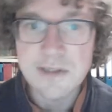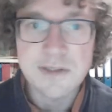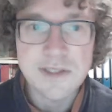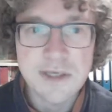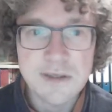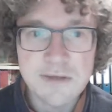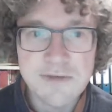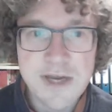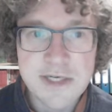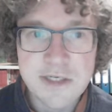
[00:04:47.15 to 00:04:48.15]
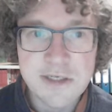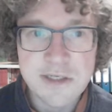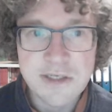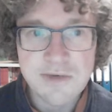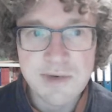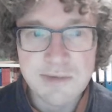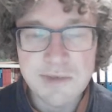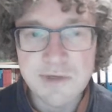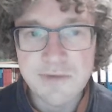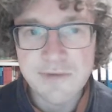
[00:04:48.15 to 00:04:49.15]
The standard deviation is the square
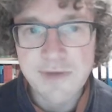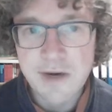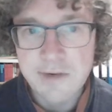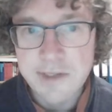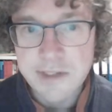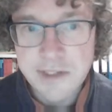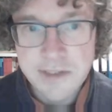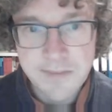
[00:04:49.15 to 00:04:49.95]
root of the variance.